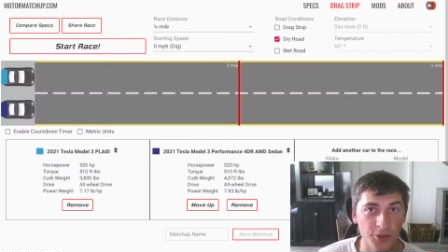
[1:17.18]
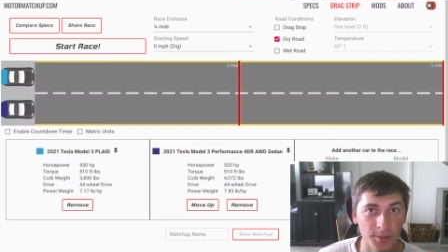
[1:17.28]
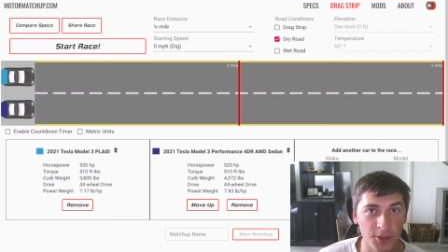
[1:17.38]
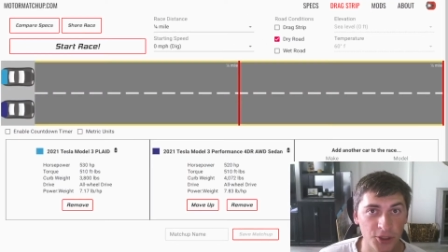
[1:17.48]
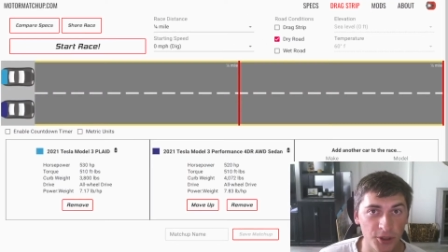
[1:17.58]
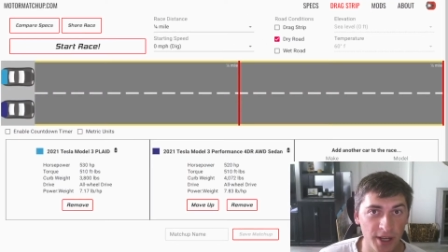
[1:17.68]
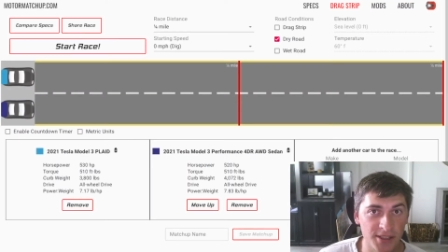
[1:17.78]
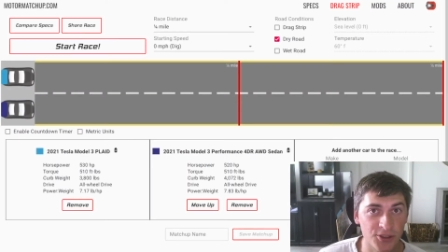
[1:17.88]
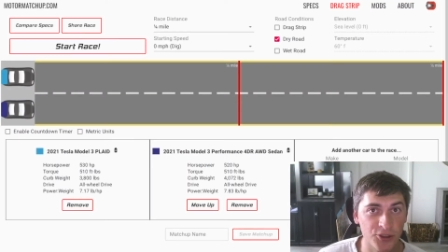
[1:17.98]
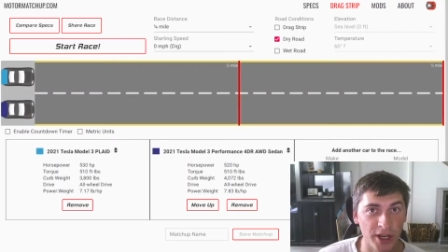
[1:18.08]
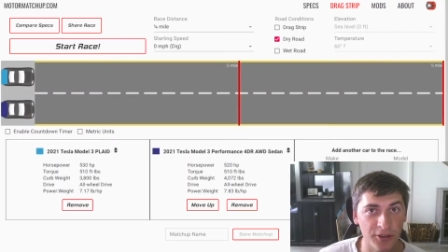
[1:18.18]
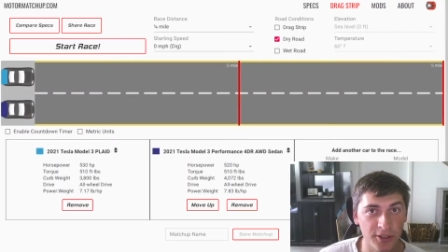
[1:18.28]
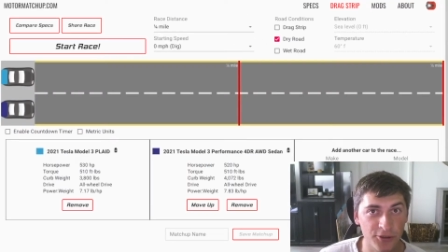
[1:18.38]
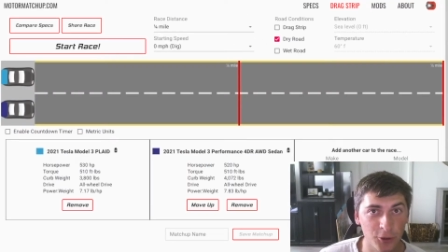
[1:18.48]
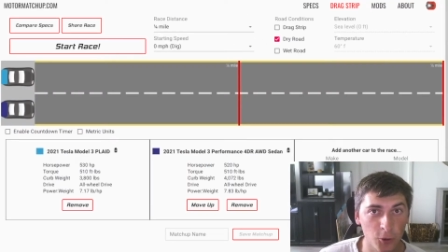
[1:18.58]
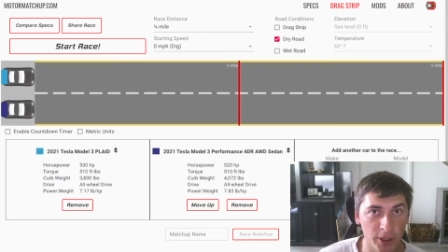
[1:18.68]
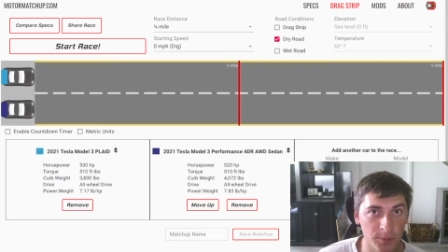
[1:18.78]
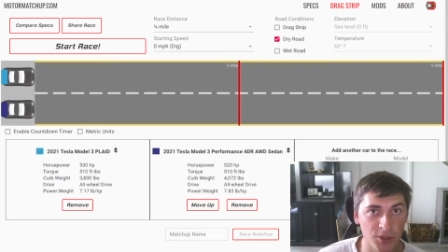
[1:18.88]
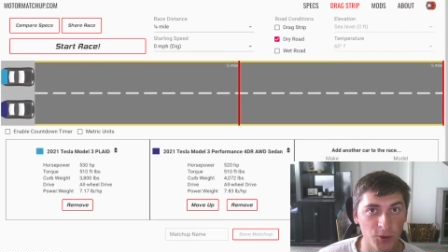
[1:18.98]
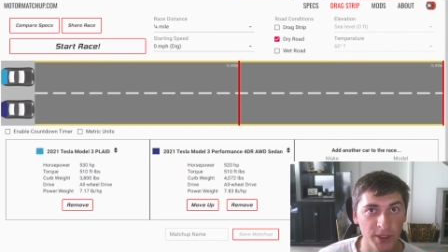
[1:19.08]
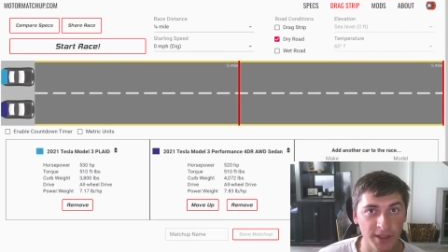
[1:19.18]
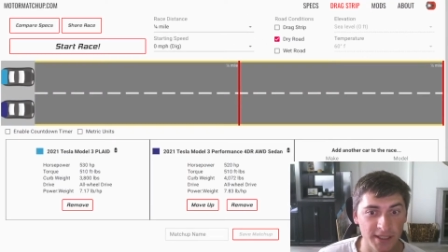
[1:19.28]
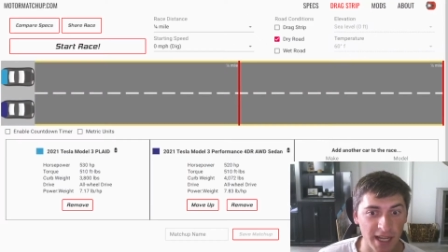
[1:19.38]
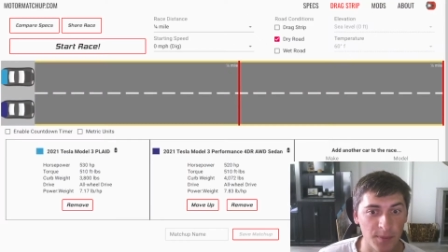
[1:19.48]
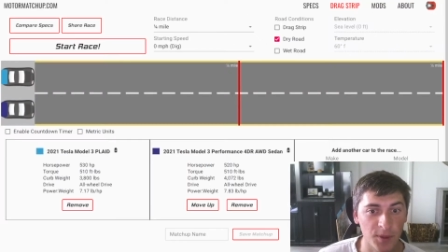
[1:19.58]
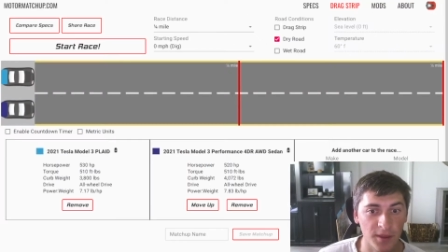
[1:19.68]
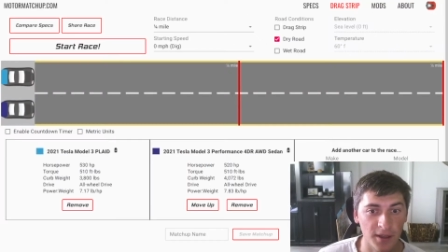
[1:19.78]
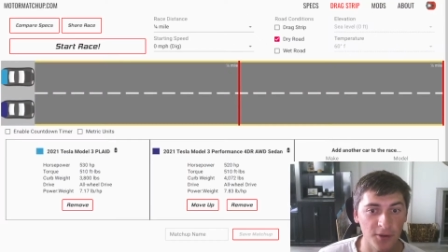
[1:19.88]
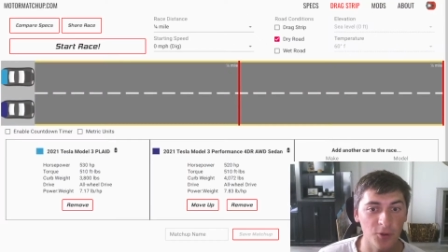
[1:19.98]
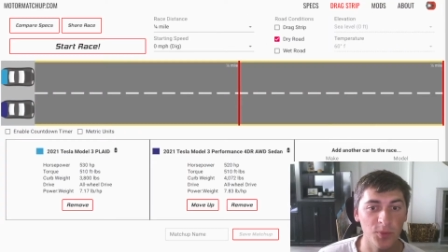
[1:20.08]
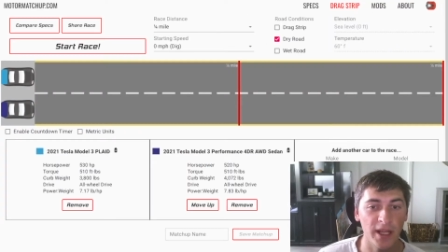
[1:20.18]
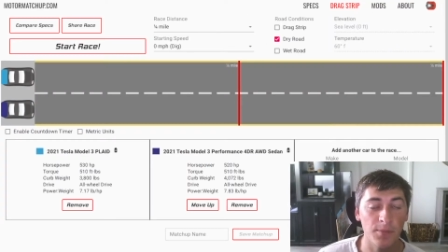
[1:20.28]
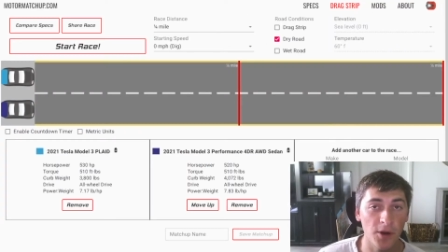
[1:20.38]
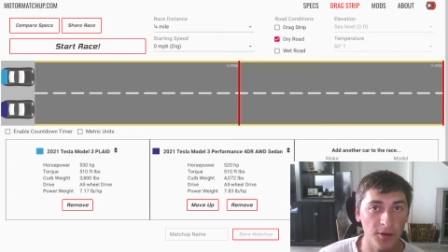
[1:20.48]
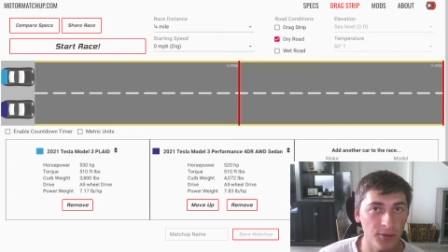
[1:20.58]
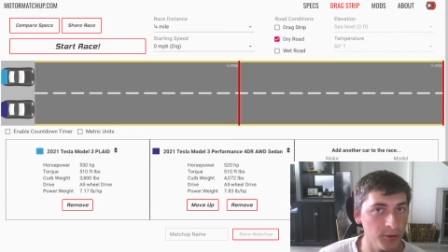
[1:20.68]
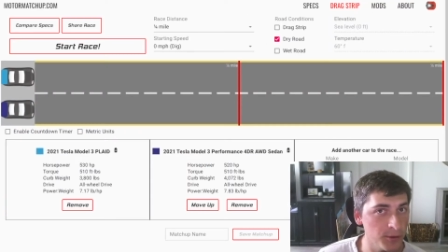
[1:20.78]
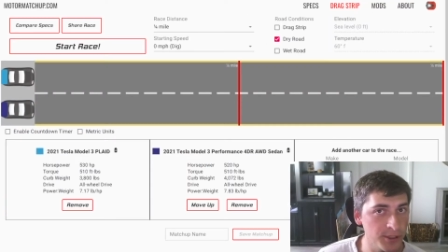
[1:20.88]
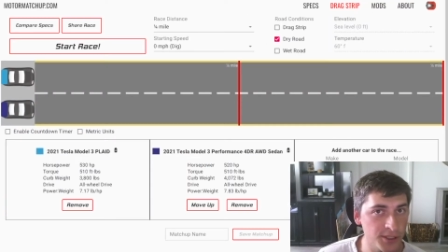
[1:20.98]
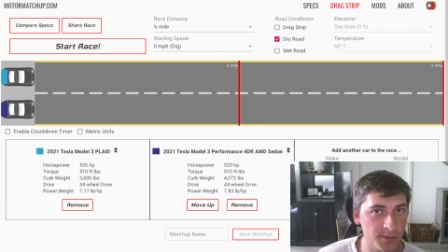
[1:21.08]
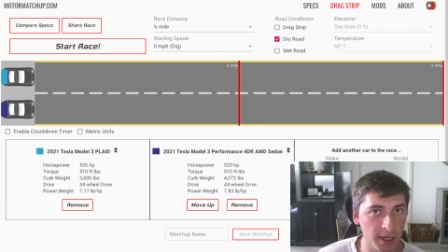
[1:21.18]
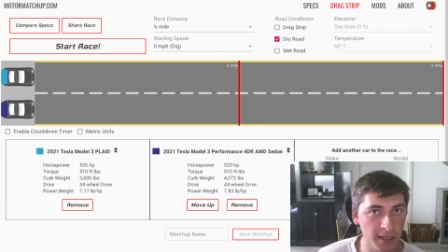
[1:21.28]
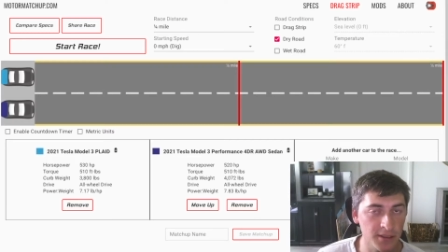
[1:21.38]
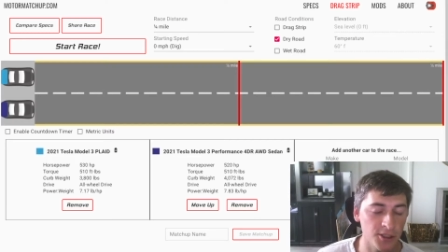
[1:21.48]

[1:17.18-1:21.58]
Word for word: so I'm gonna show you guys a drag race real quick between this hypothetical Plaid Model three we just made.